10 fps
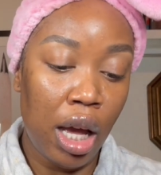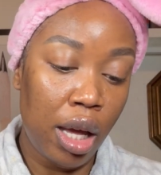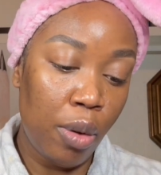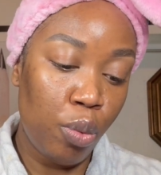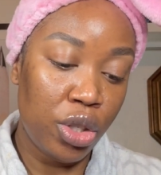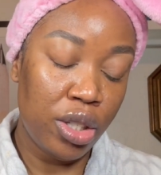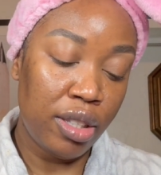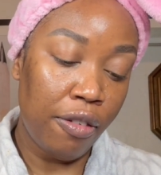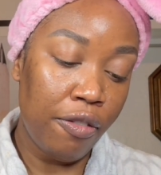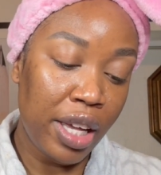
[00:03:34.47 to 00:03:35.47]
which is the
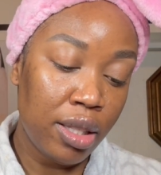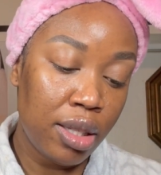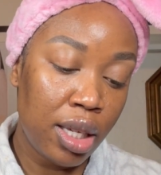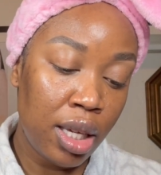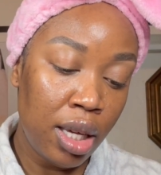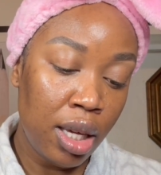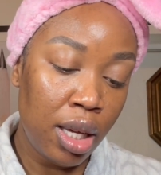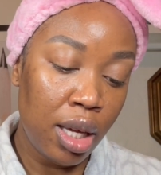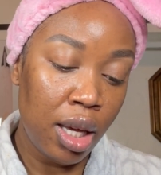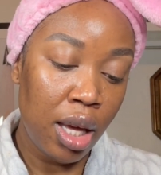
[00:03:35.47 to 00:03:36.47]

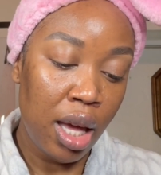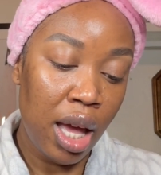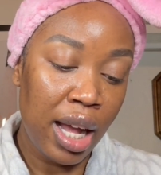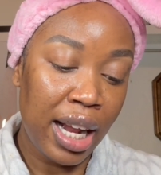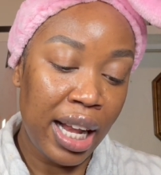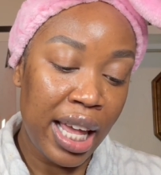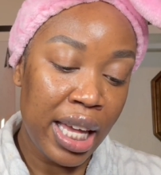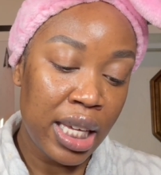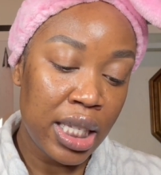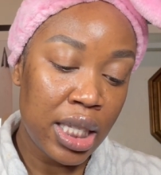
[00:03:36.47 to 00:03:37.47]
Fenty
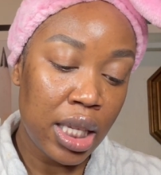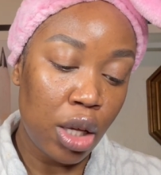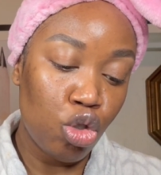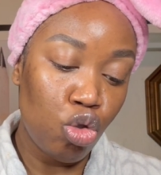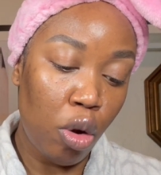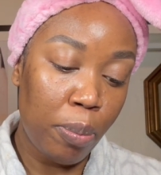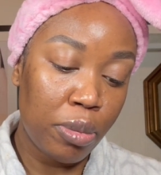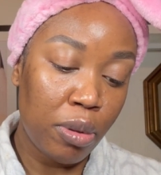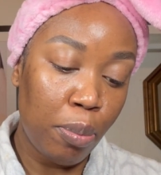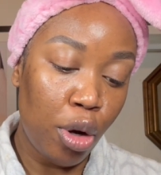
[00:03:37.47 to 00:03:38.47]
Glaze
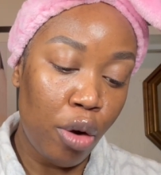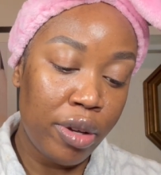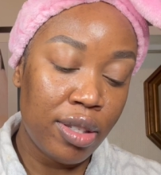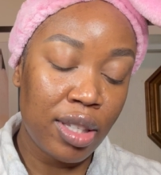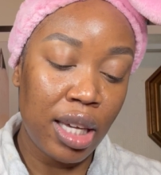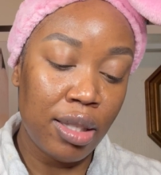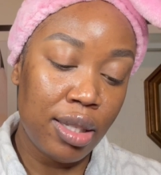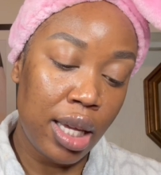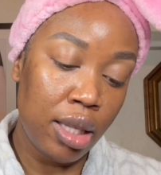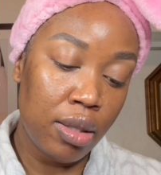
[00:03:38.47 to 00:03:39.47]
Drops Blurry Skin
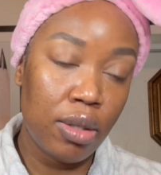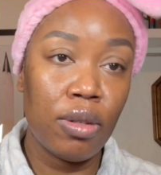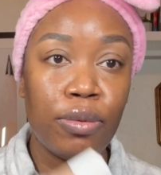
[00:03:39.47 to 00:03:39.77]
Tint.